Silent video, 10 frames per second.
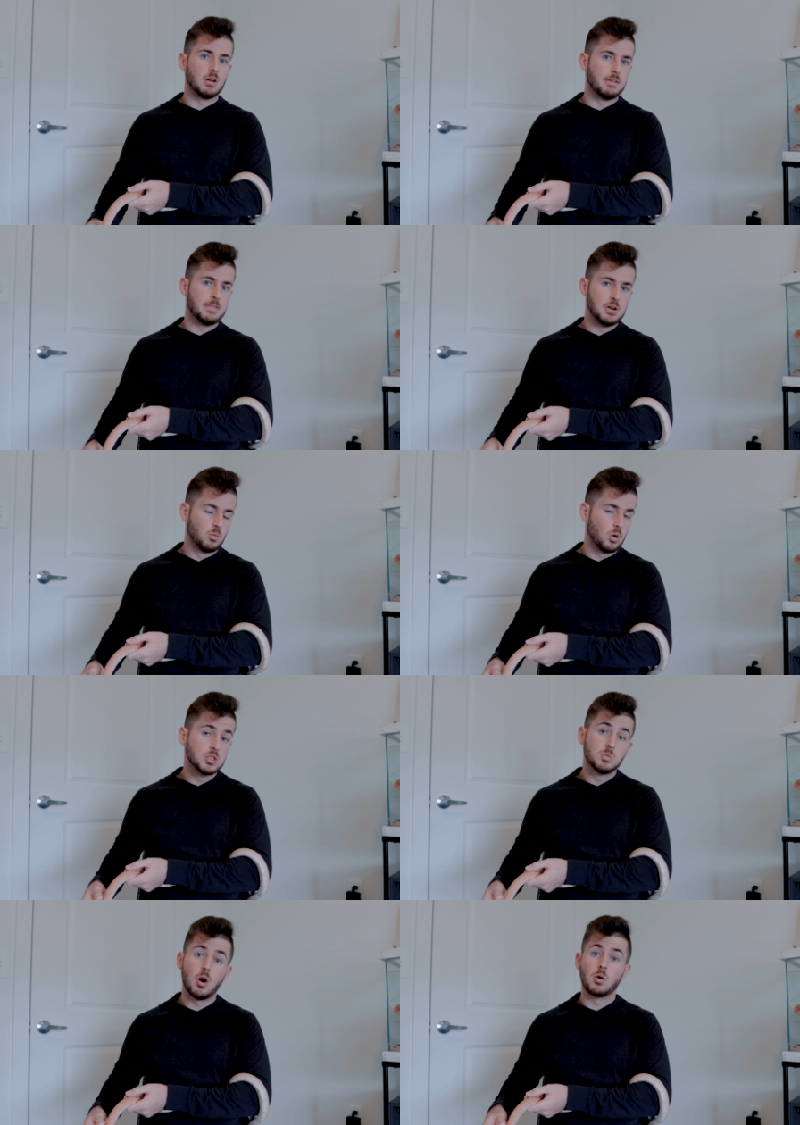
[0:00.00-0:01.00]
I feed him
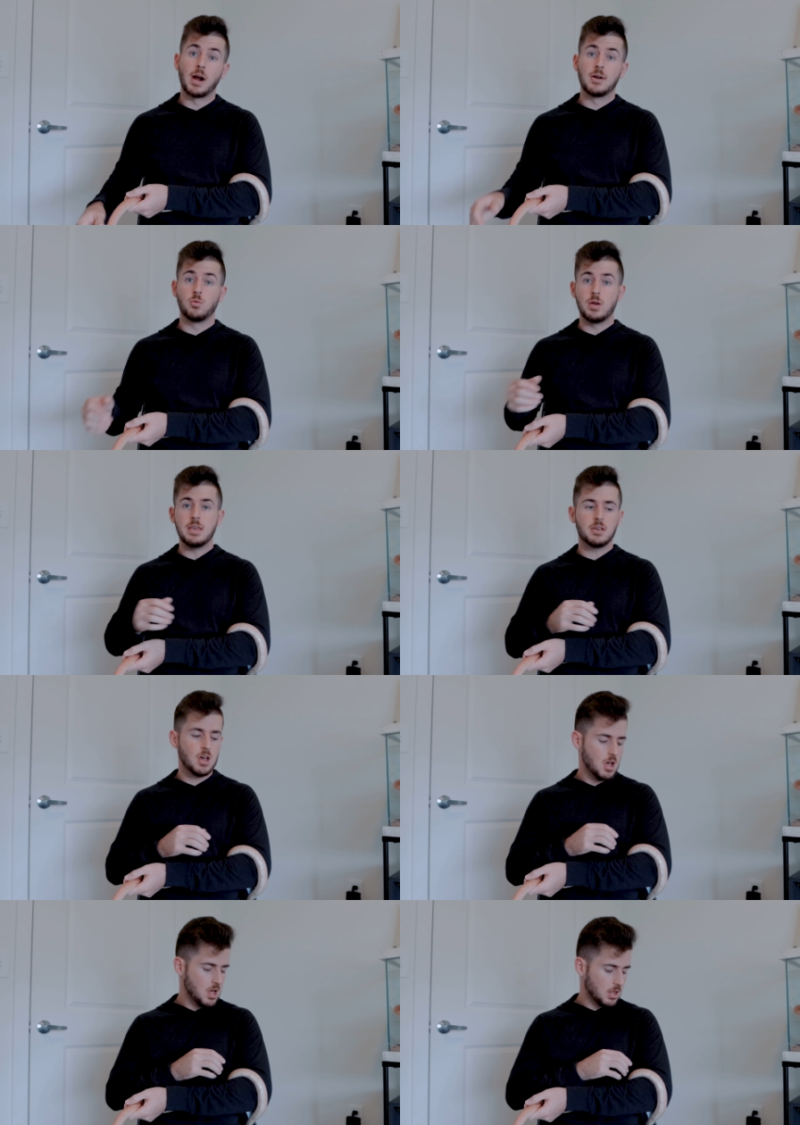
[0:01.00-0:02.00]
one small rat a week.
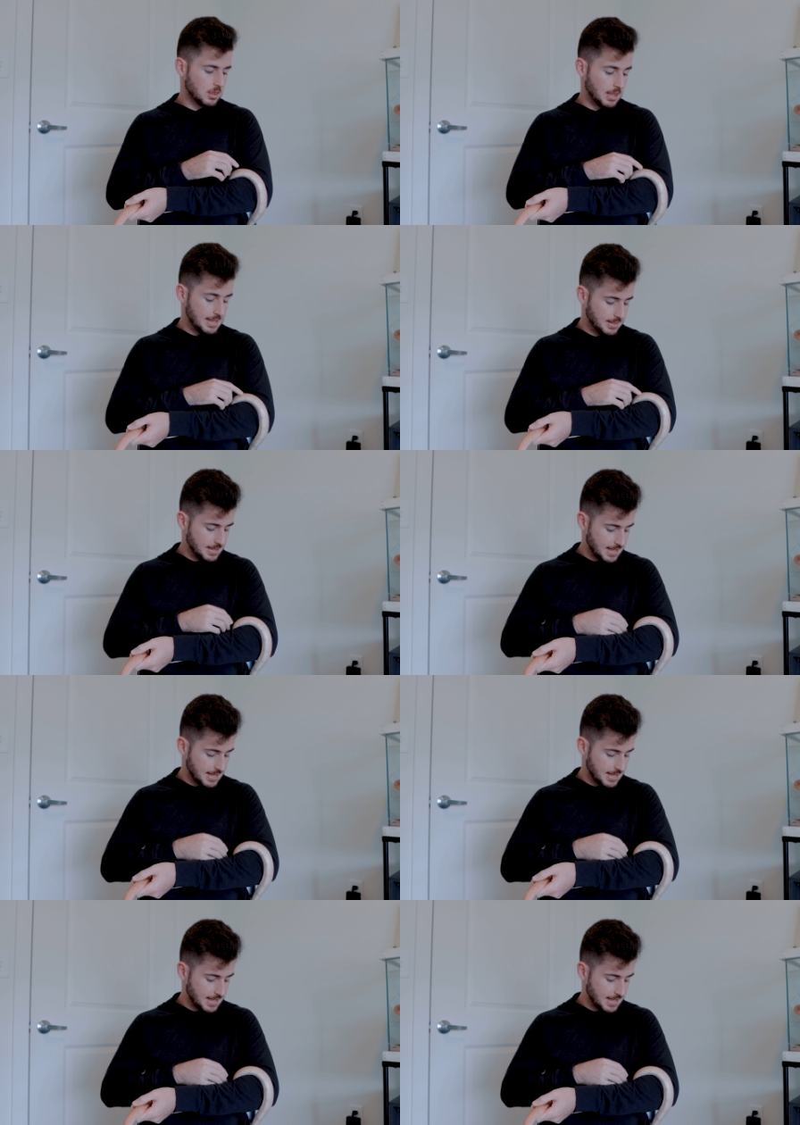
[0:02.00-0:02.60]
Lately,